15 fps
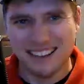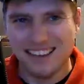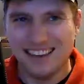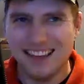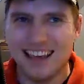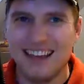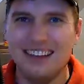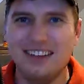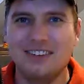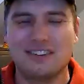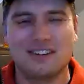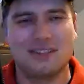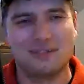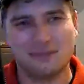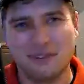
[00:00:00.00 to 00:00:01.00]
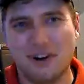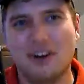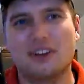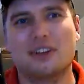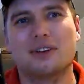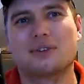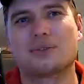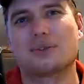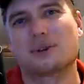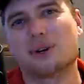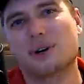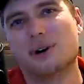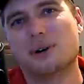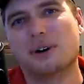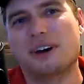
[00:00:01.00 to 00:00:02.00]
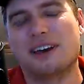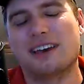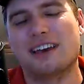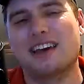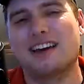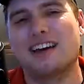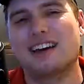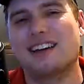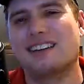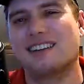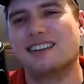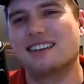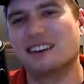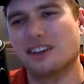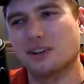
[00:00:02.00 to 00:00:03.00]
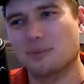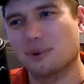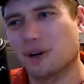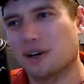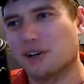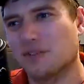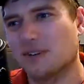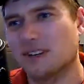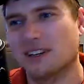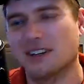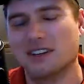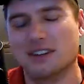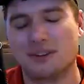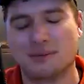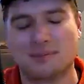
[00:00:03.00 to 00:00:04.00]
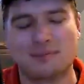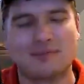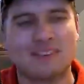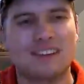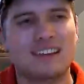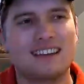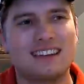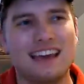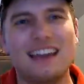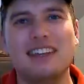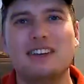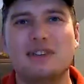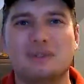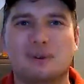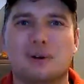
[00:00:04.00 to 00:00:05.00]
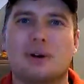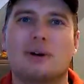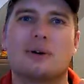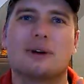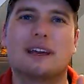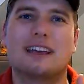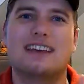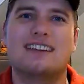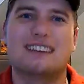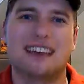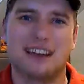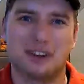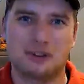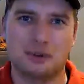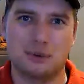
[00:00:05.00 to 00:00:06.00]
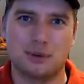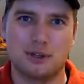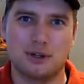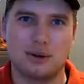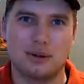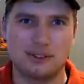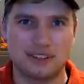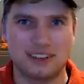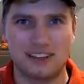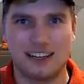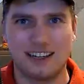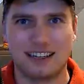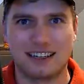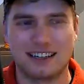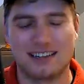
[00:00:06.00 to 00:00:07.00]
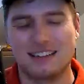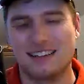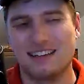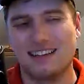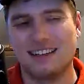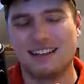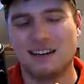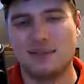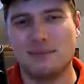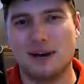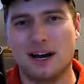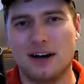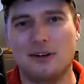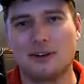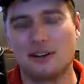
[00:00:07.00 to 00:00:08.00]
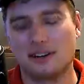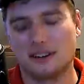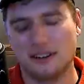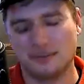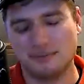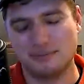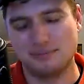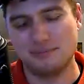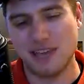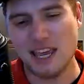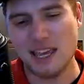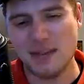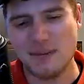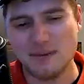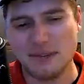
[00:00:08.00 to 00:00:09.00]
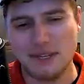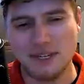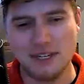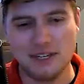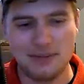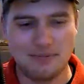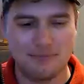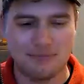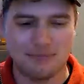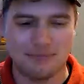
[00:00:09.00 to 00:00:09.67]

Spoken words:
that is a fun intro, and the other part of it is that intro is actually only like about maybe